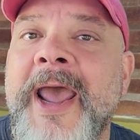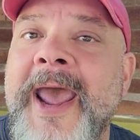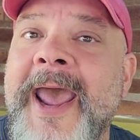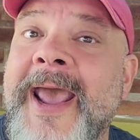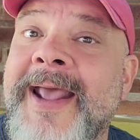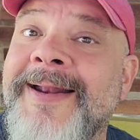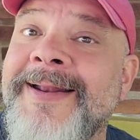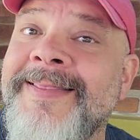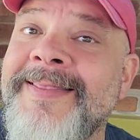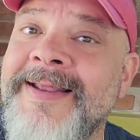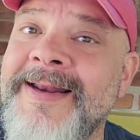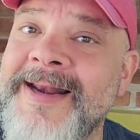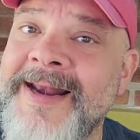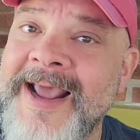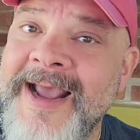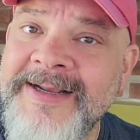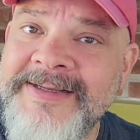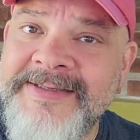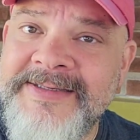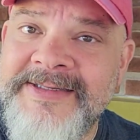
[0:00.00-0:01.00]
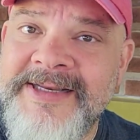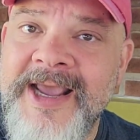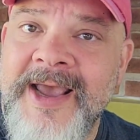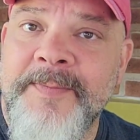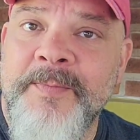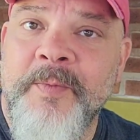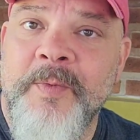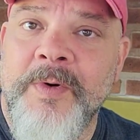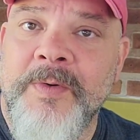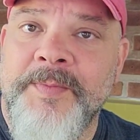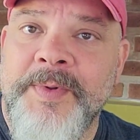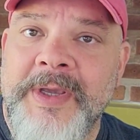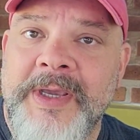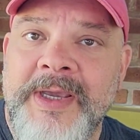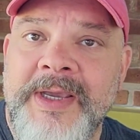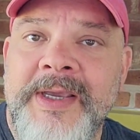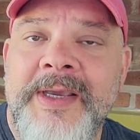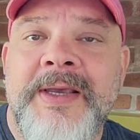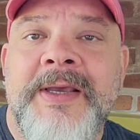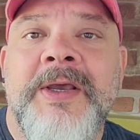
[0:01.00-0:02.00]
And the next step will
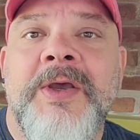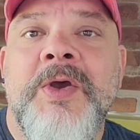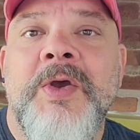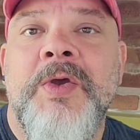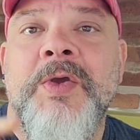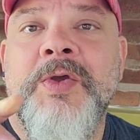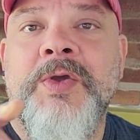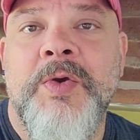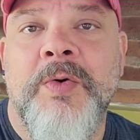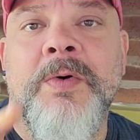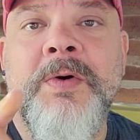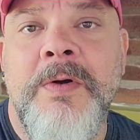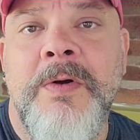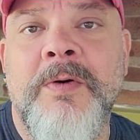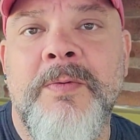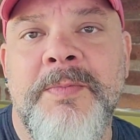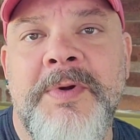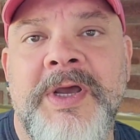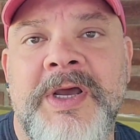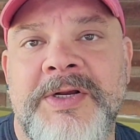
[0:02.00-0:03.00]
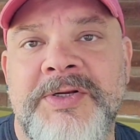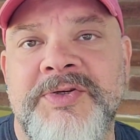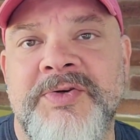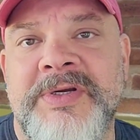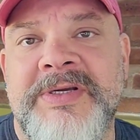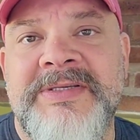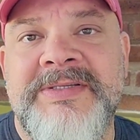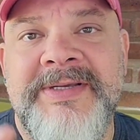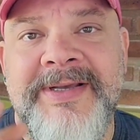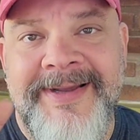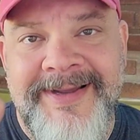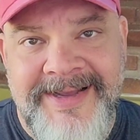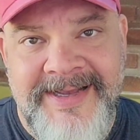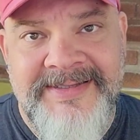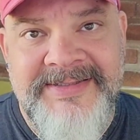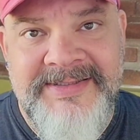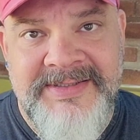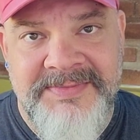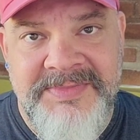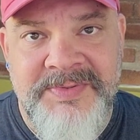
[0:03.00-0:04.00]
be your home country's
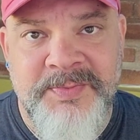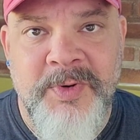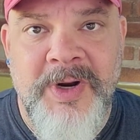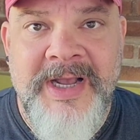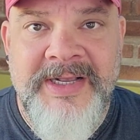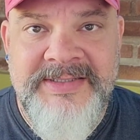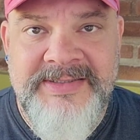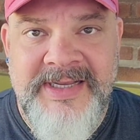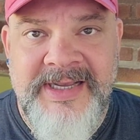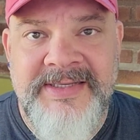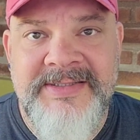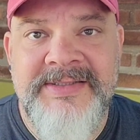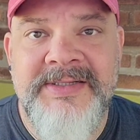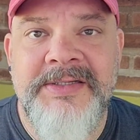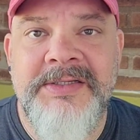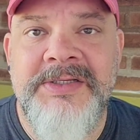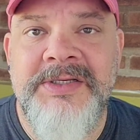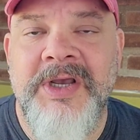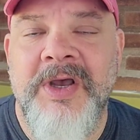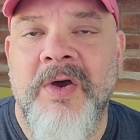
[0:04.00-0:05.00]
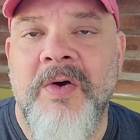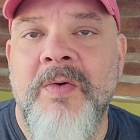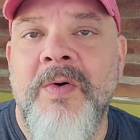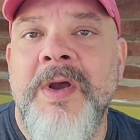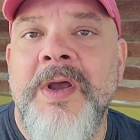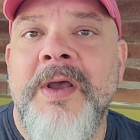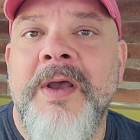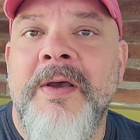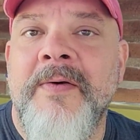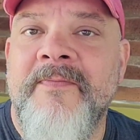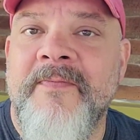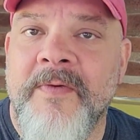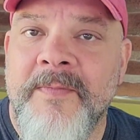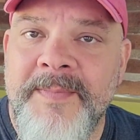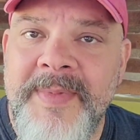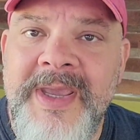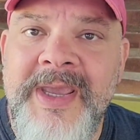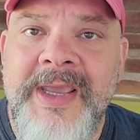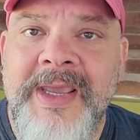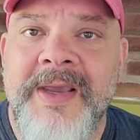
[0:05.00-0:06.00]
customs process. So for
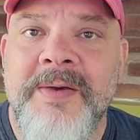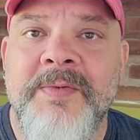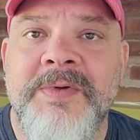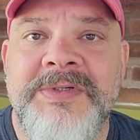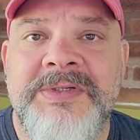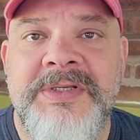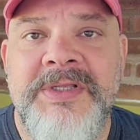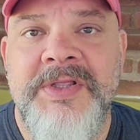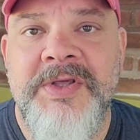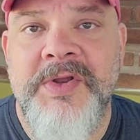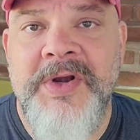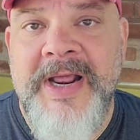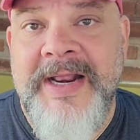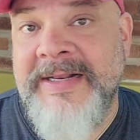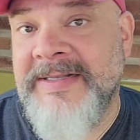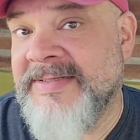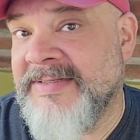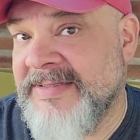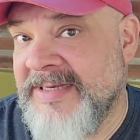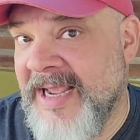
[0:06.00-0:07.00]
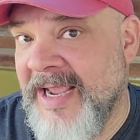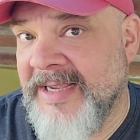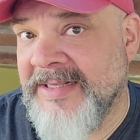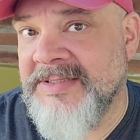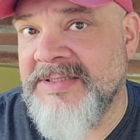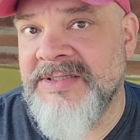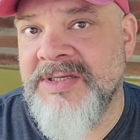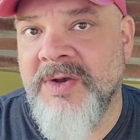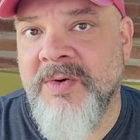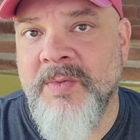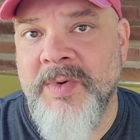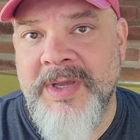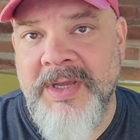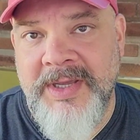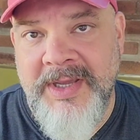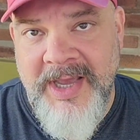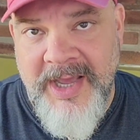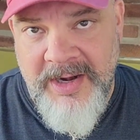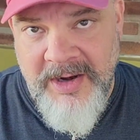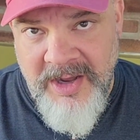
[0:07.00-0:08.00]
me, it was in the United States. So we
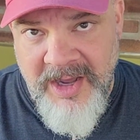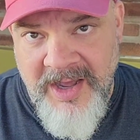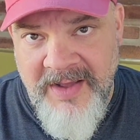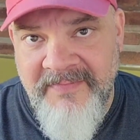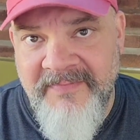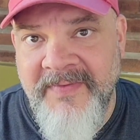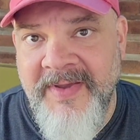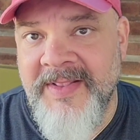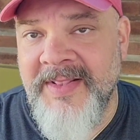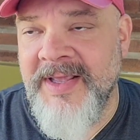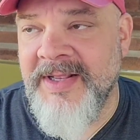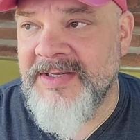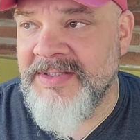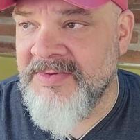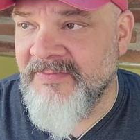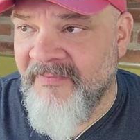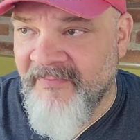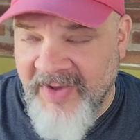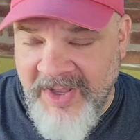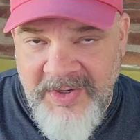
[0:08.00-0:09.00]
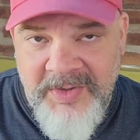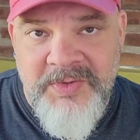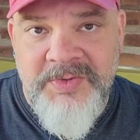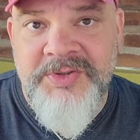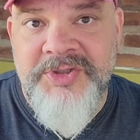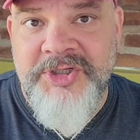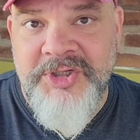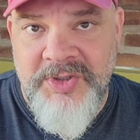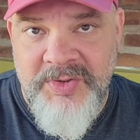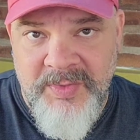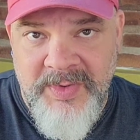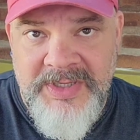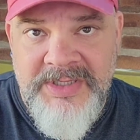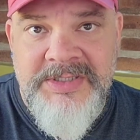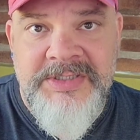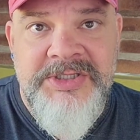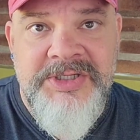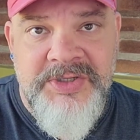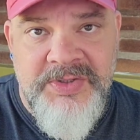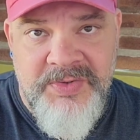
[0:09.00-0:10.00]
got off and it funneled you
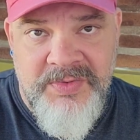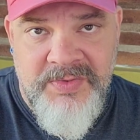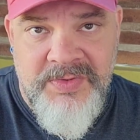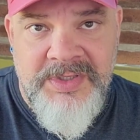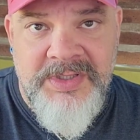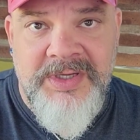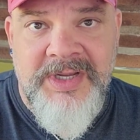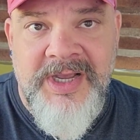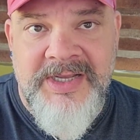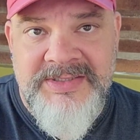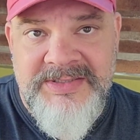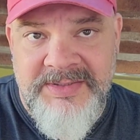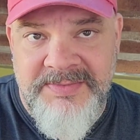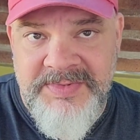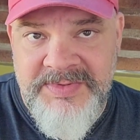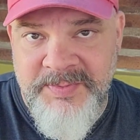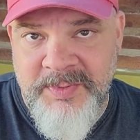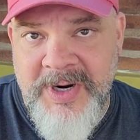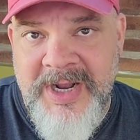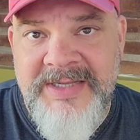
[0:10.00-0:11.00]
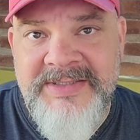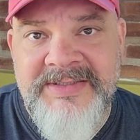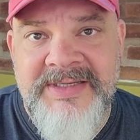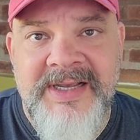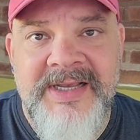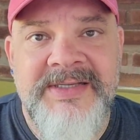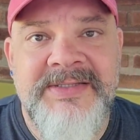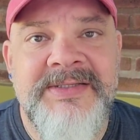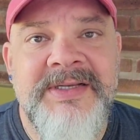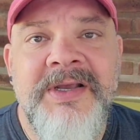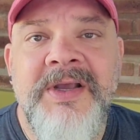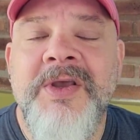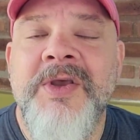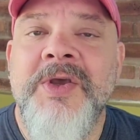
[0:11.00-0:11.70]
into the customs process.